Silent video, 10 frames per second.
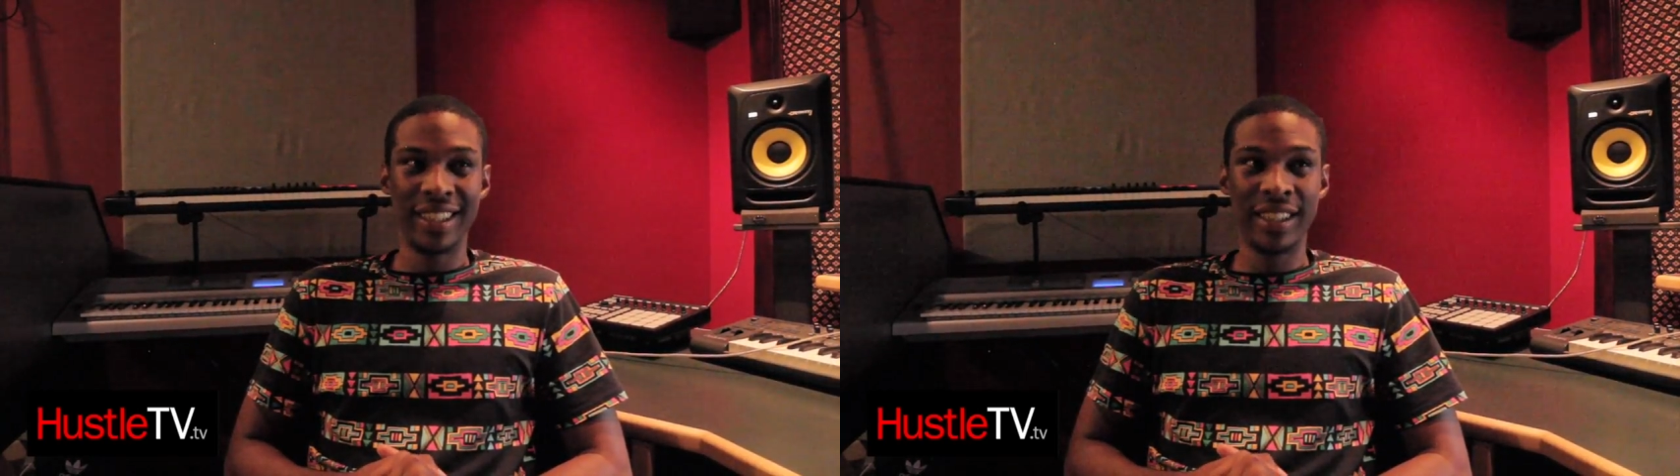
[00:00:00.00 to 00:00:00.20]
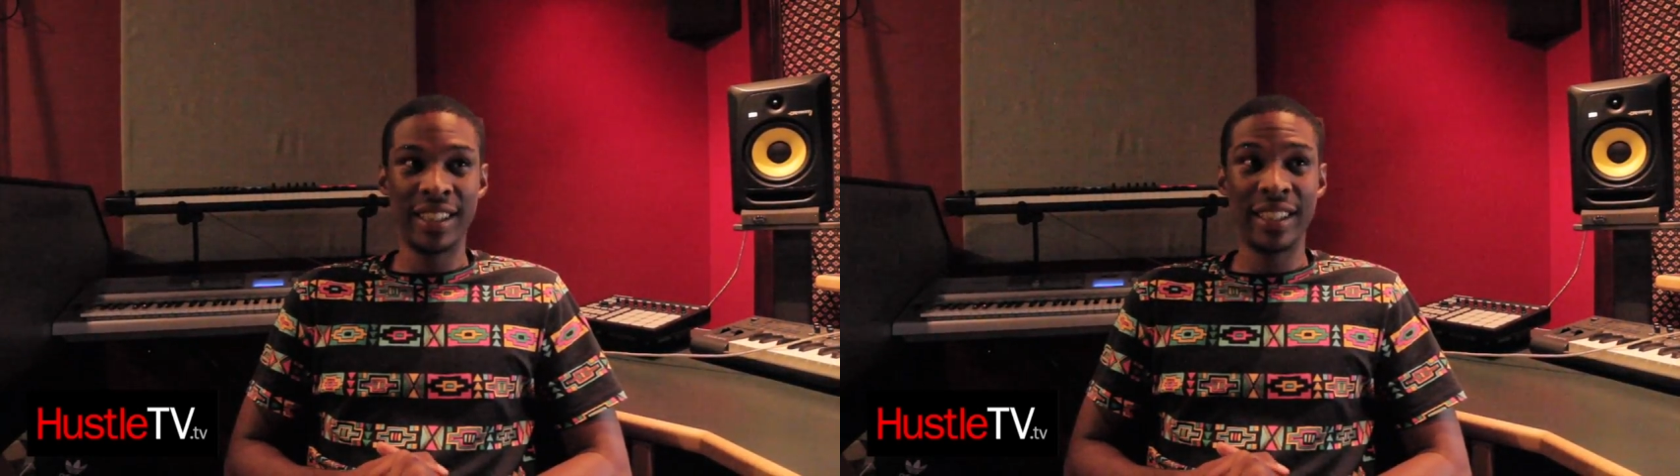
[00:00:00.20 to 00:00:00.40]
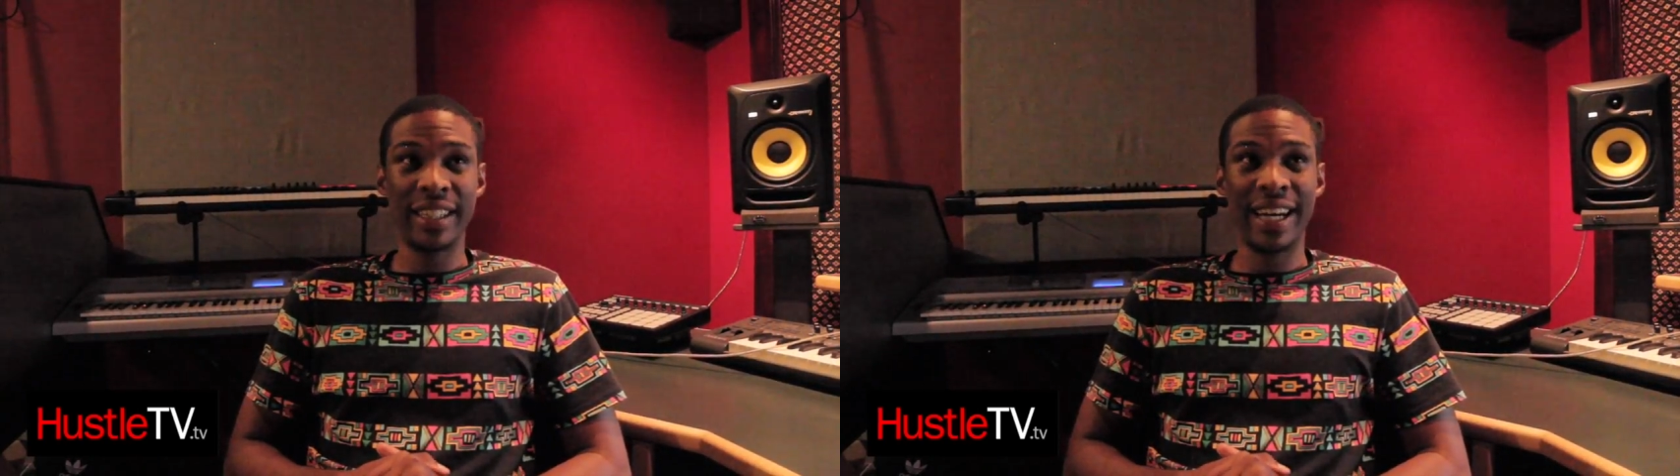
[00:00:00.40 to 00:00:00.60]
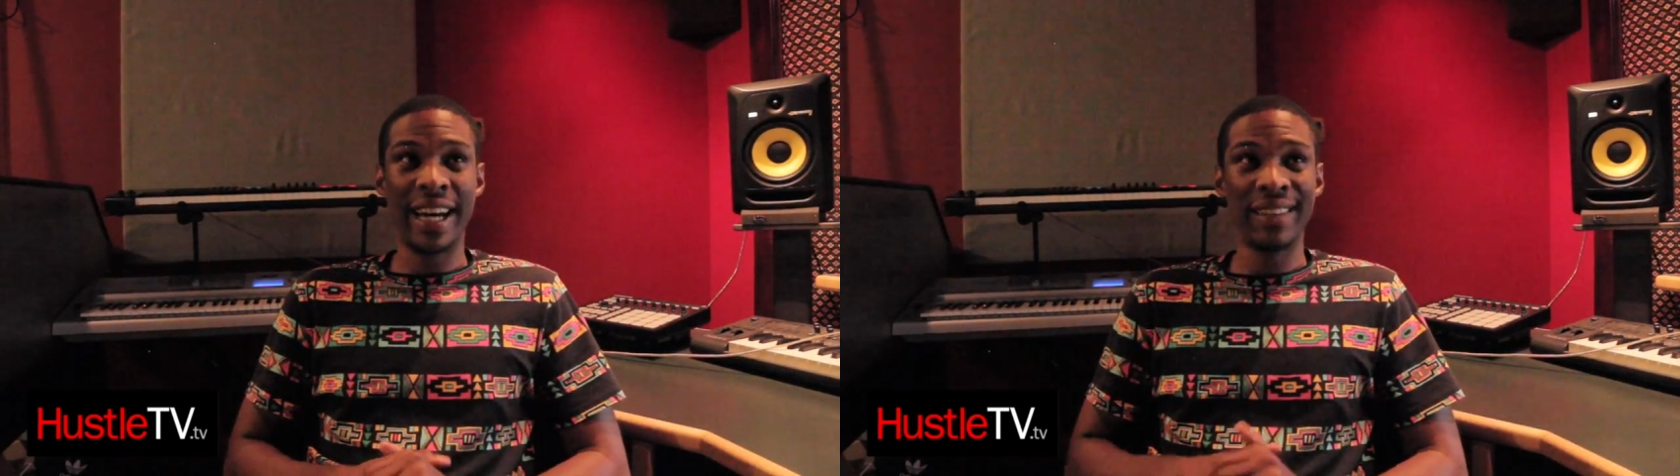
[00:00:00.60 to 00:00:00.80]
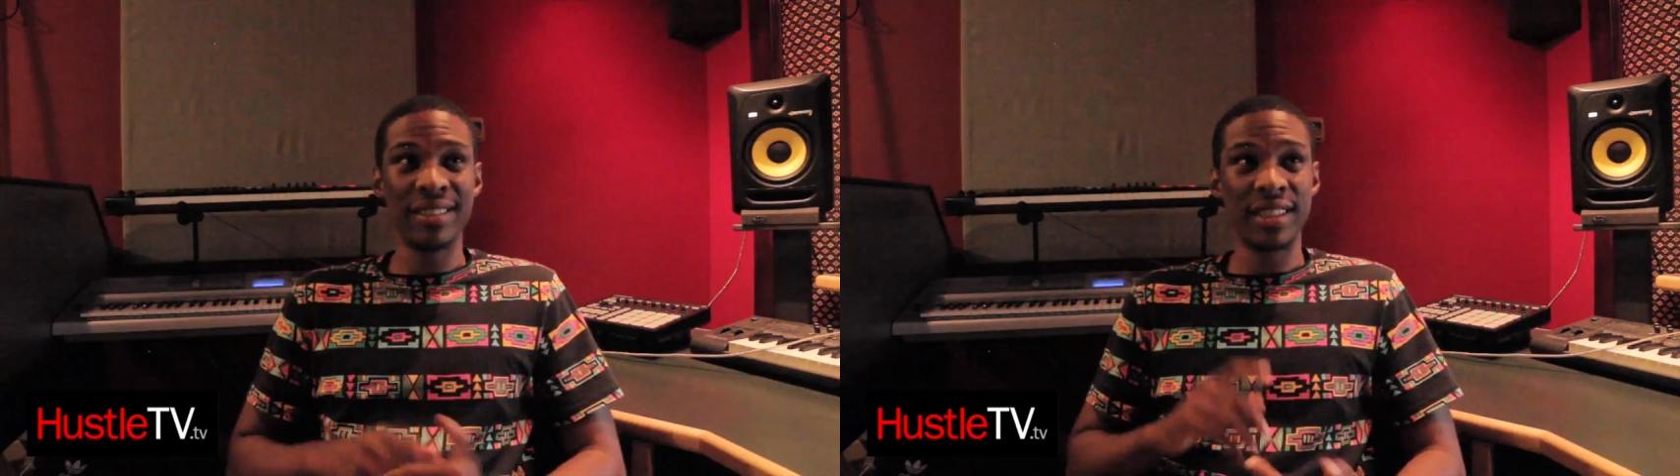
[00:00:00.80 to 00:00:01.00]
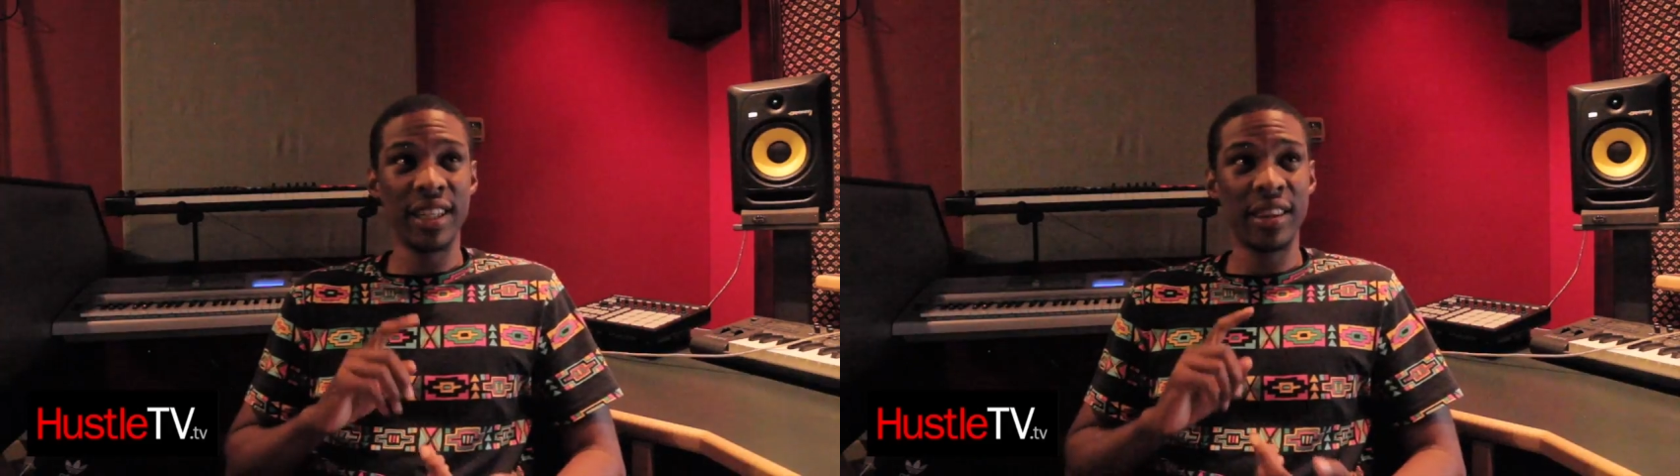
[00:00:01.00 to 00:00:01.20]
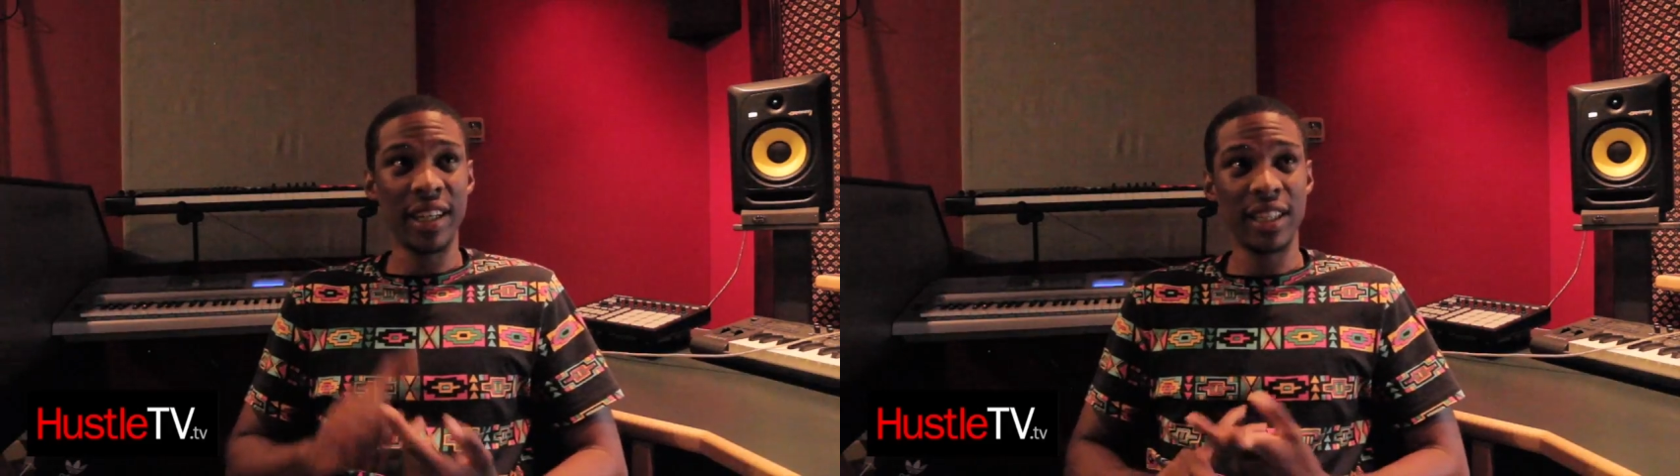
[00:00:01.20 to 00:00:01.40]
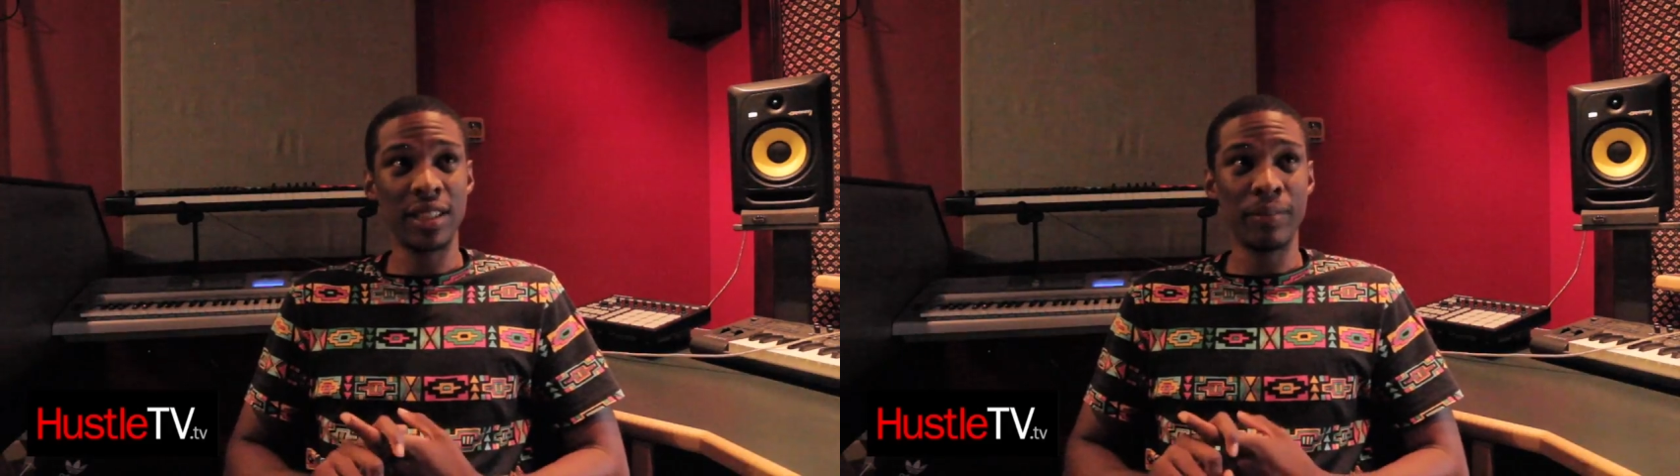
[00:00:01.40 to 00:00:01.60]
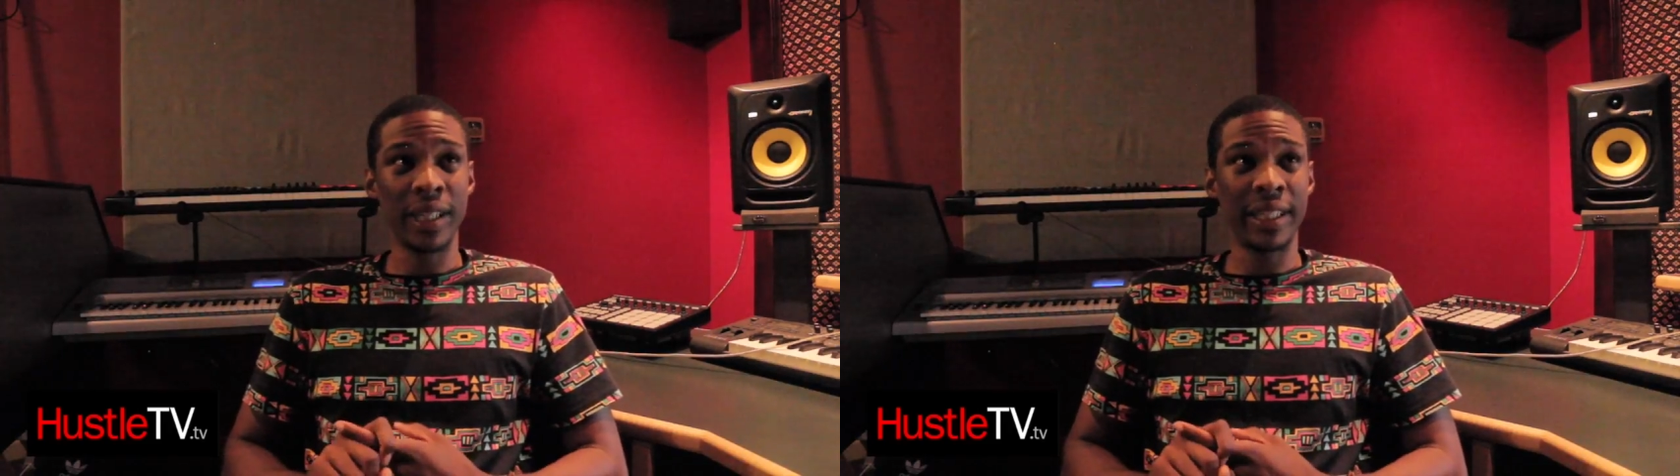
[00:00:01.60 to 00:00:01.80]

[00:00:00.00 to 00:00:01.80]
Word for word: Uh, I have to say thanks to my